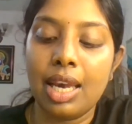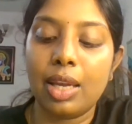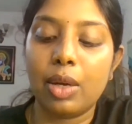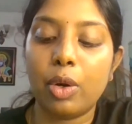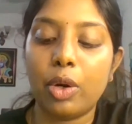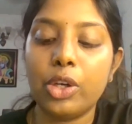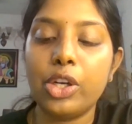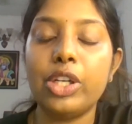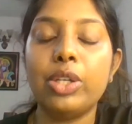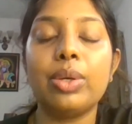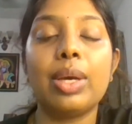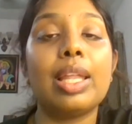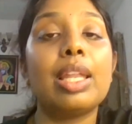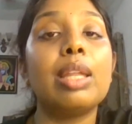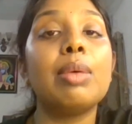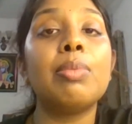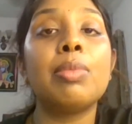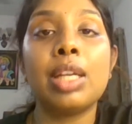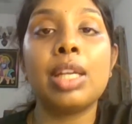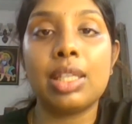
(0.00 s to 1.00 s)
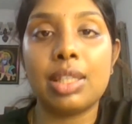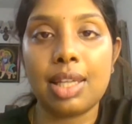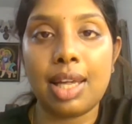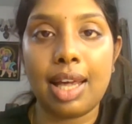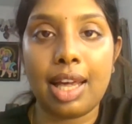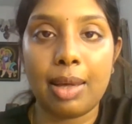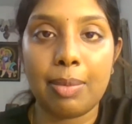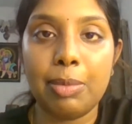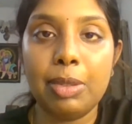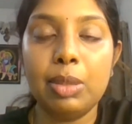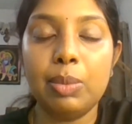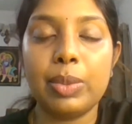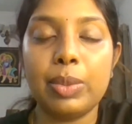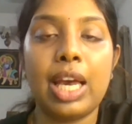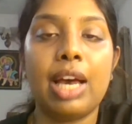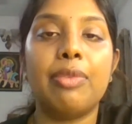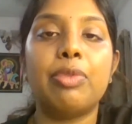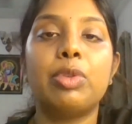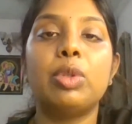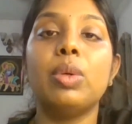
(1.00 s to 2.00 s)
In order to eliminate the habit,
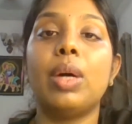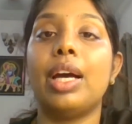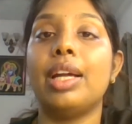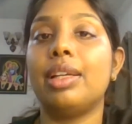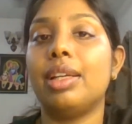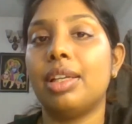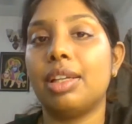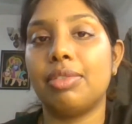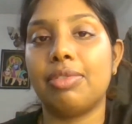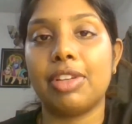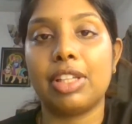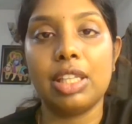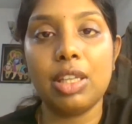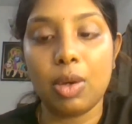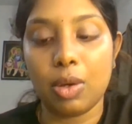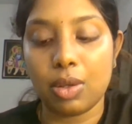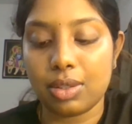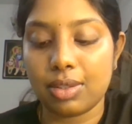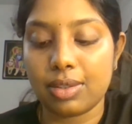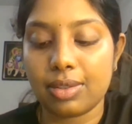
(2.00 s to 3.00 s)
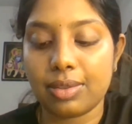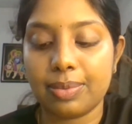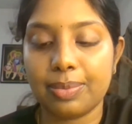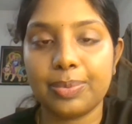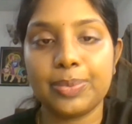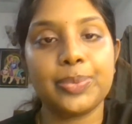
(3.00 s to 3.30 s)
we have to identify the cause.